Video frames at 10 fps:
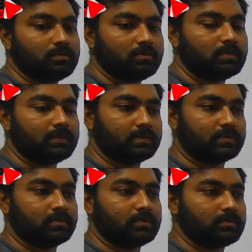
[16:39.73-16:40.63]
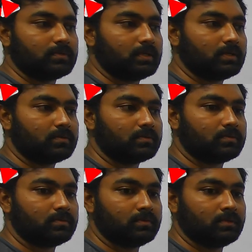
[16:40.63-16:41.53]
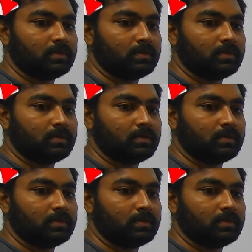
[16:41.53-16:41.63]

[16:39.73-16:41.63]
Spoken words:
yours, so you have to